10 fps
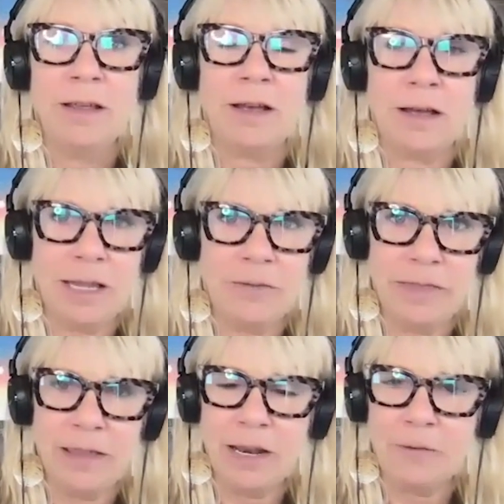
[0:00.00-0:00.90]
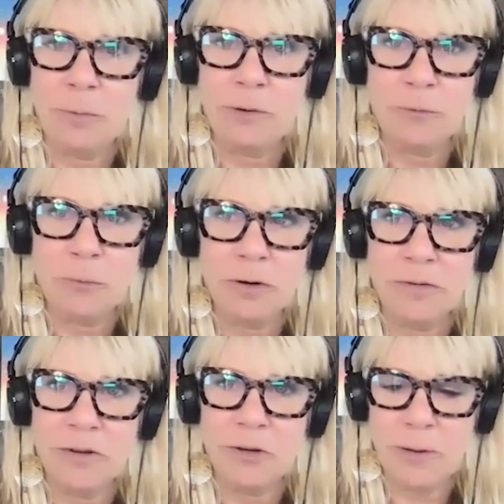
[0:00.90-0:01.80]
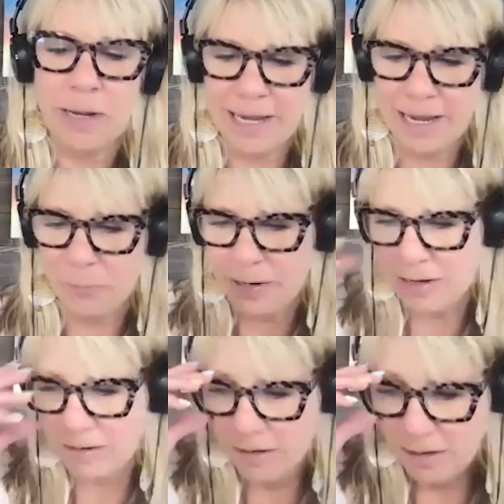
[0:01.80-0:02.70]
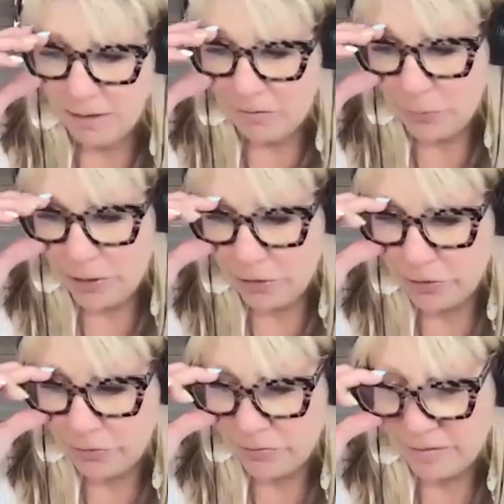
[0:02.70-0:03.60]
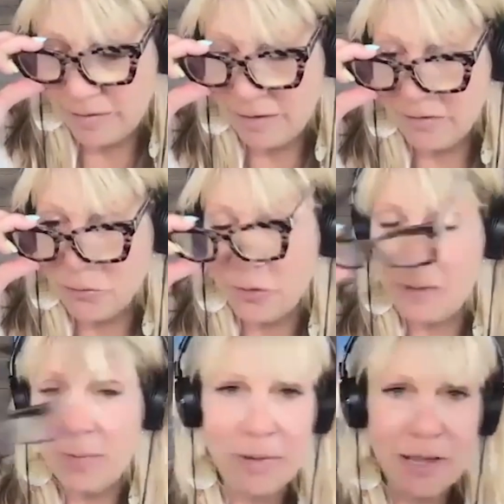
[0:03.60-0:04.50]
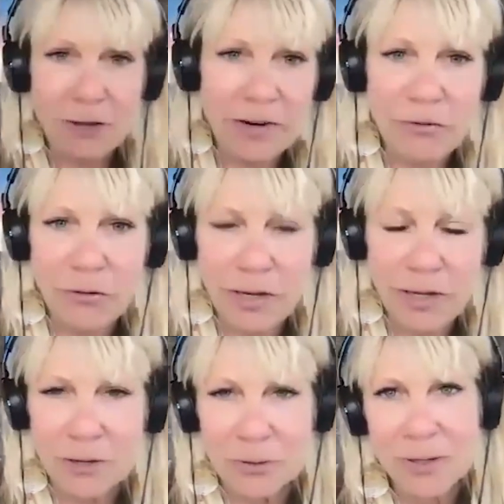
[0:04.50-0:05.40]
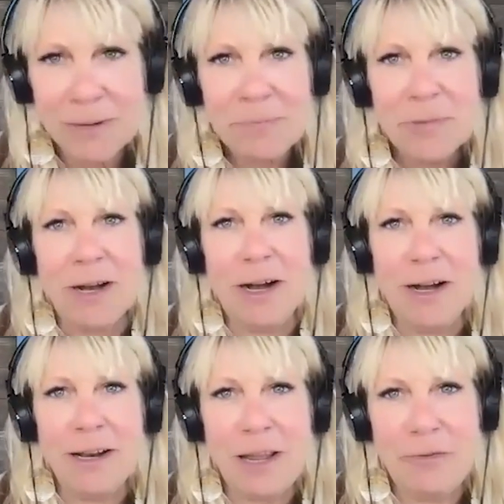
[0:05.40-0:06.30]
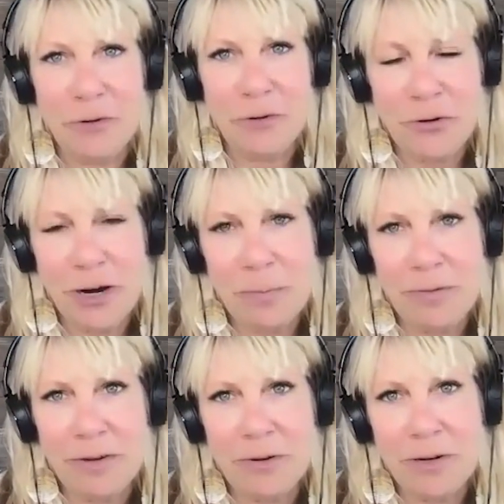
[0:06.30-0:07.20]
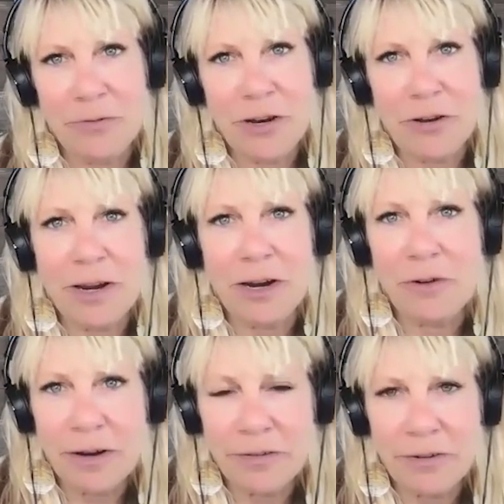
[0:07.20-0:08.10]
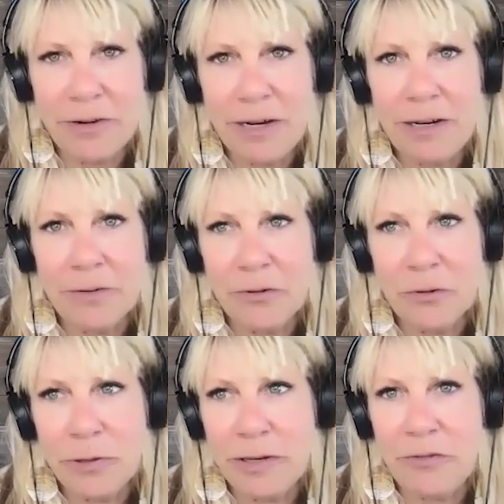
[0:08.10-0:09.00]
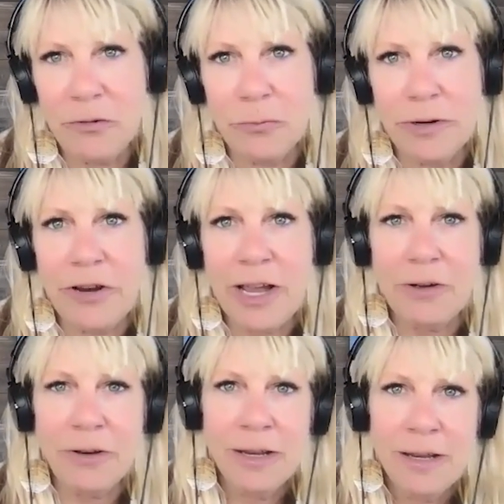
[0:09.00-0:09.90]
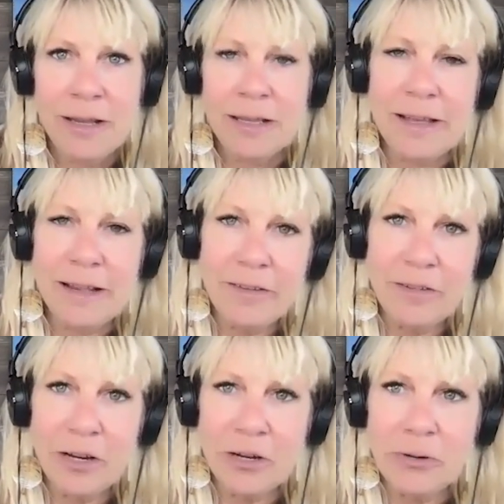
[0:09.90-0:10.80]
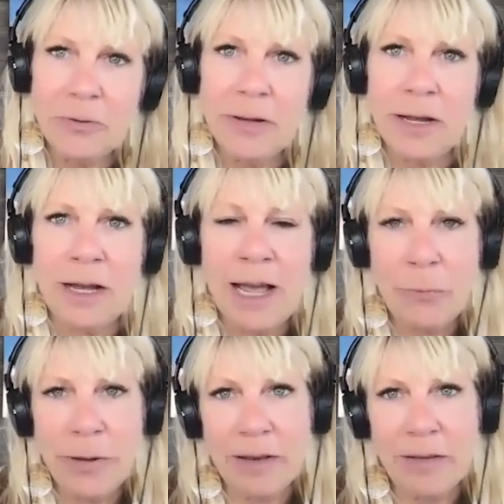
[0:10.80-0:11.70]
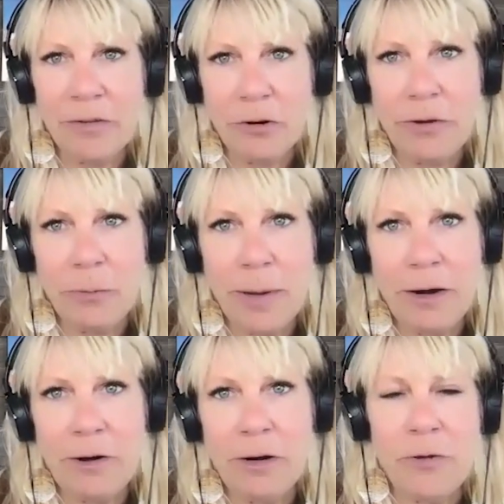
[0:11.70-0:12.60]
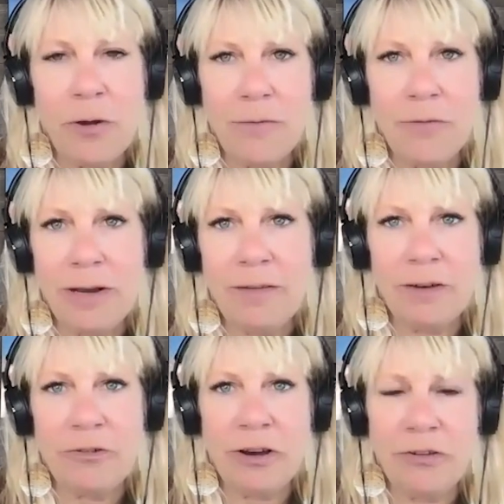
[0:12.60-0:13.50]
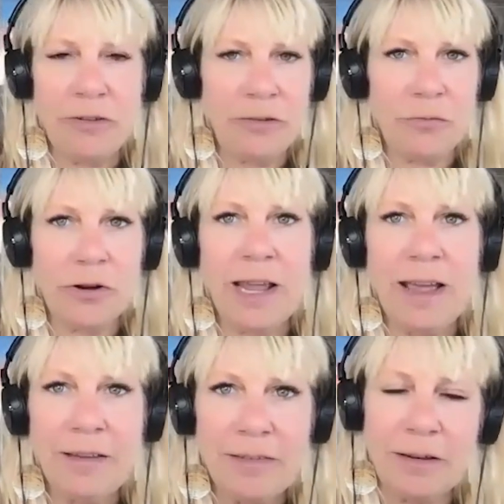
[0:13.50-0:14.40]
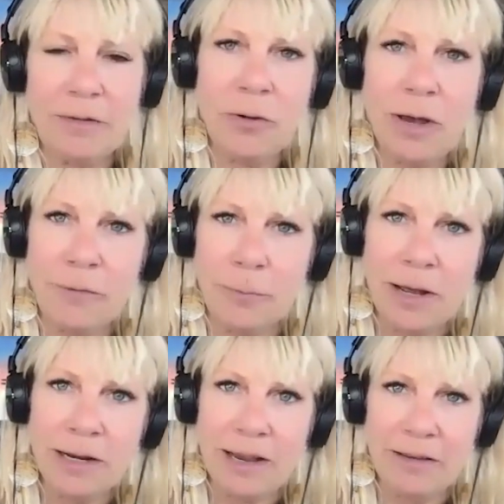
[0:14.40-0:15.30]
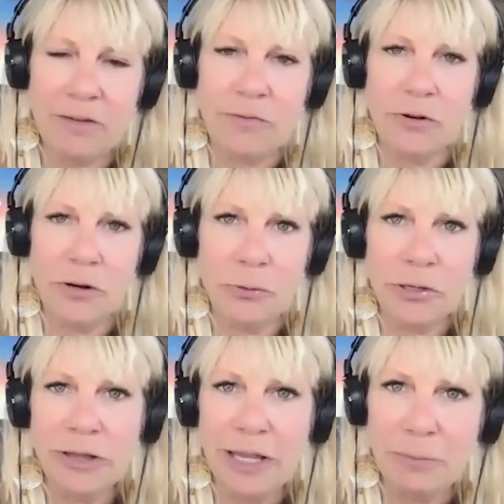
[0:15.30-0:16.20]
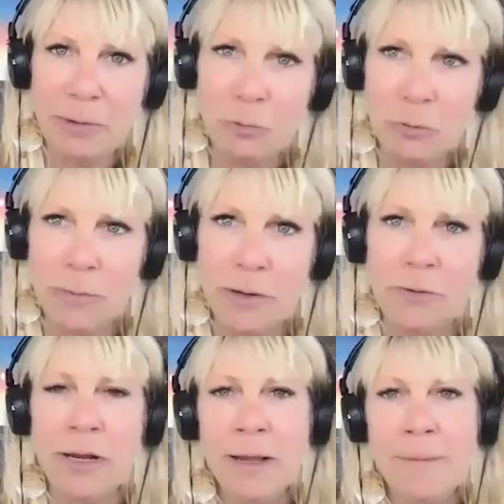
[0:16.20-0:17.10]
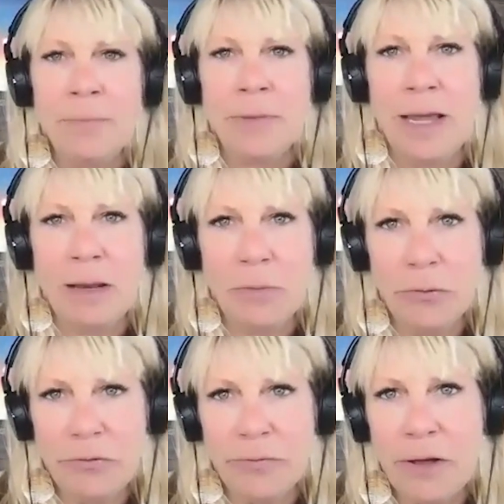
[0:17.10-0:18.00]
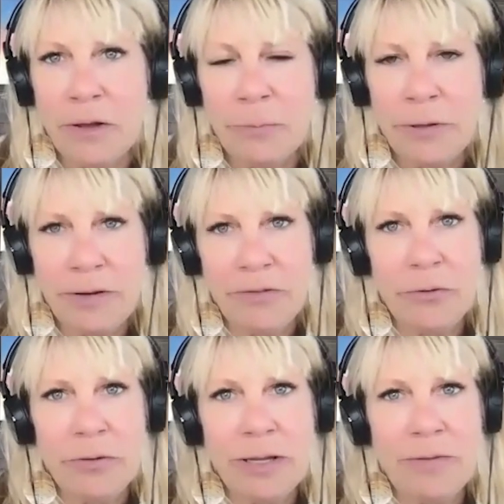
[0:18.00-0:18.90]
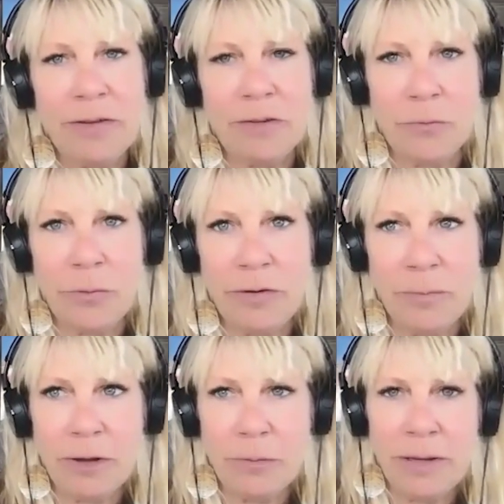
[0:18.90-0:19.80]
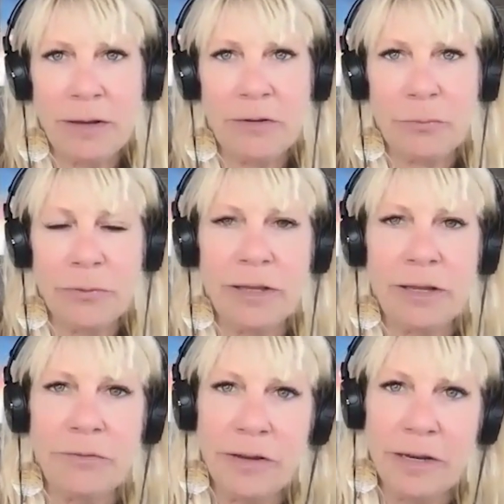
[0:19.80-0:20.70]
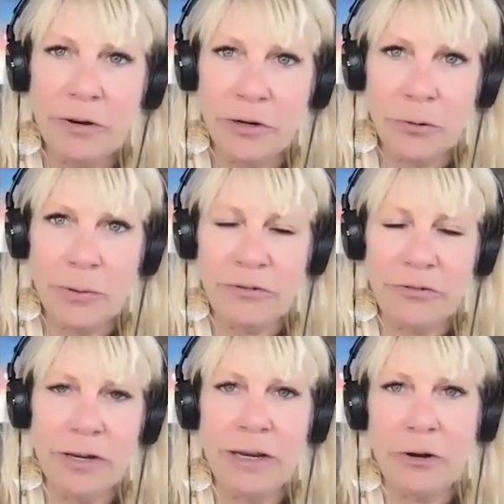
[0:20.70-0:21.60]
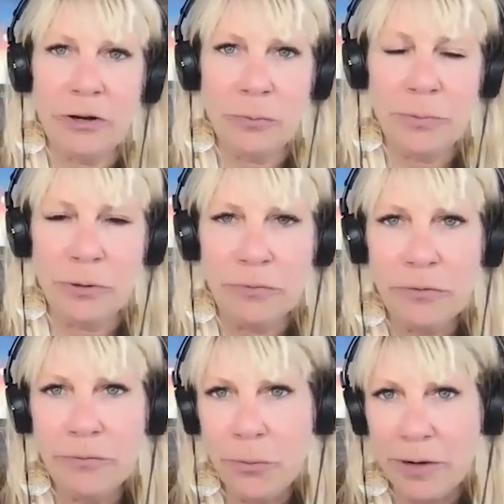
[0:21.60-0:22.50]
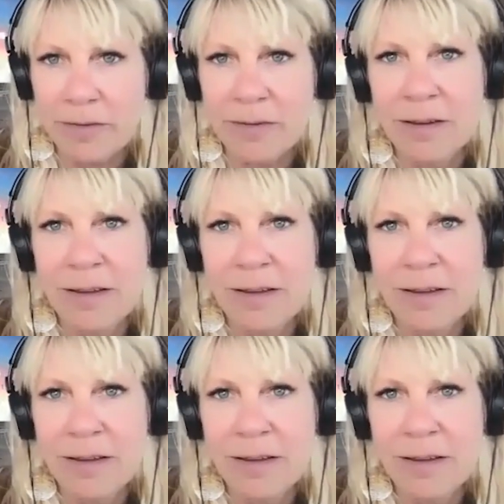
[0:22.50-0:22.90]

uh, even than ever before. So I can't wait to hear your success story. Maybe I'll feature you on a future episode of Childcare Rockstar Radio. So please do reach out. Let us know uh, how we can serve you better. If you have any suggestions for guests, if you have a podcast of your own you'd like me to promote. And most of all, please do leave us a voicemail because we would love to hear your question and hear your beautiful voice.